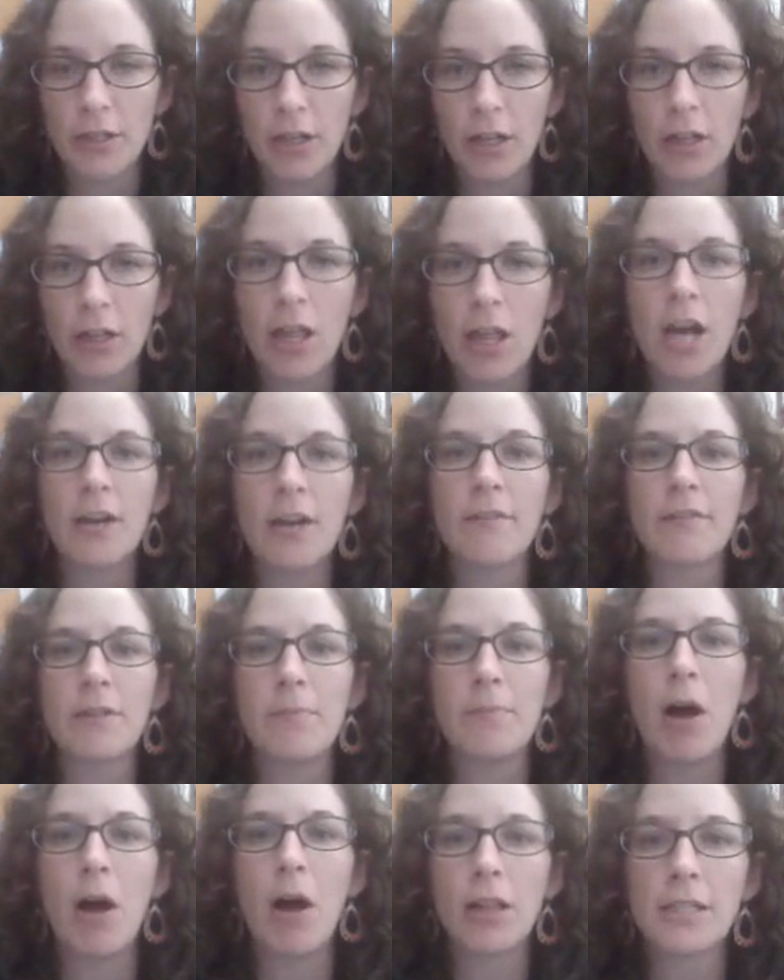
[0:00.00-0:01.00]
A lot of the
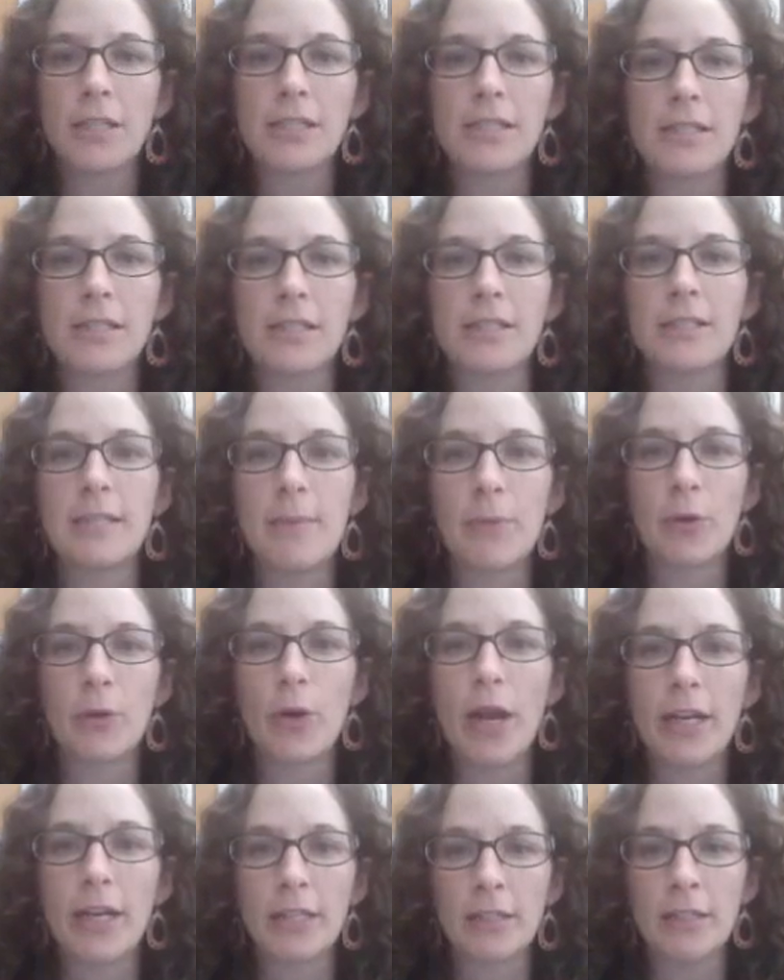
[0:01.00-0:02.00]
policies the
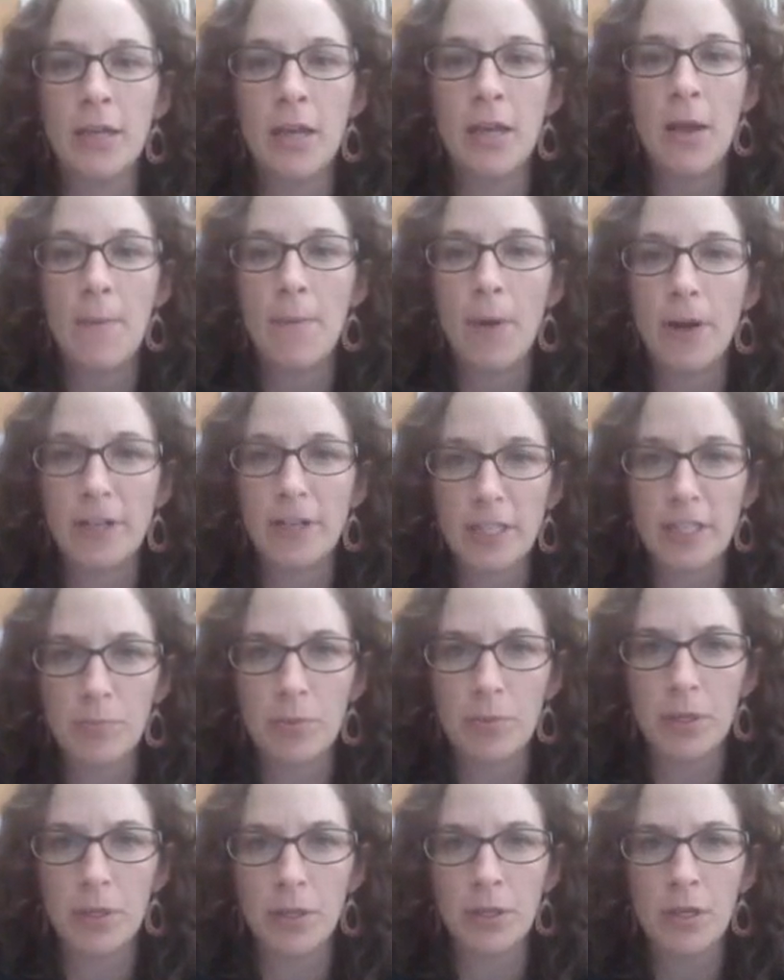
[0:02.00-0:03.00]
Democratic Party's
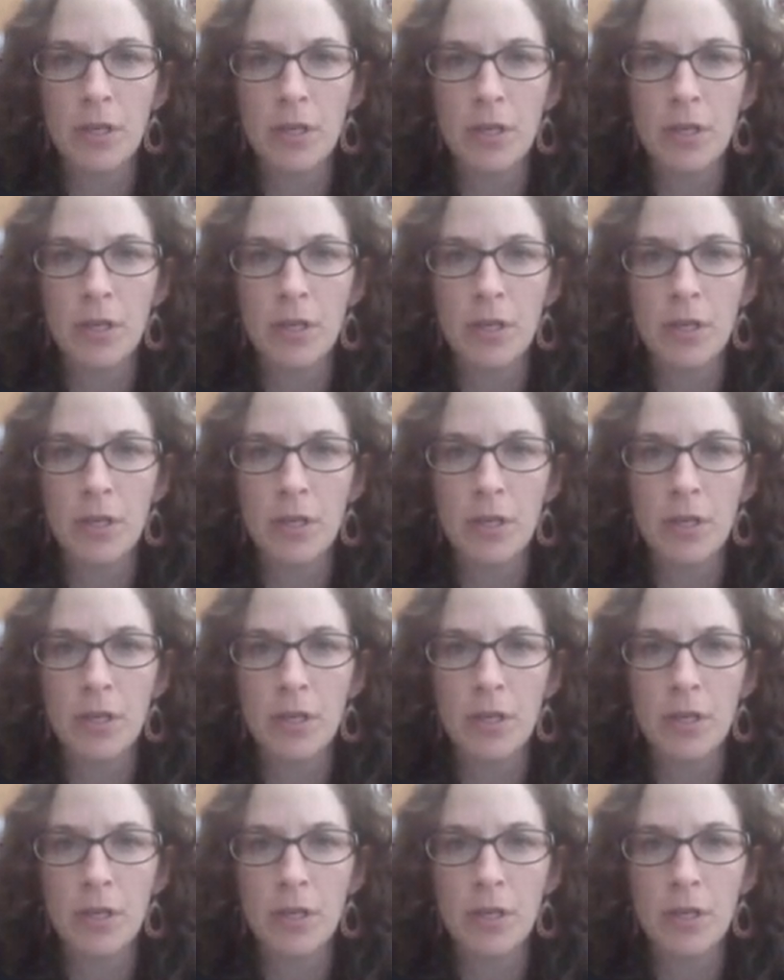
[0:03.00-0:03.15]
been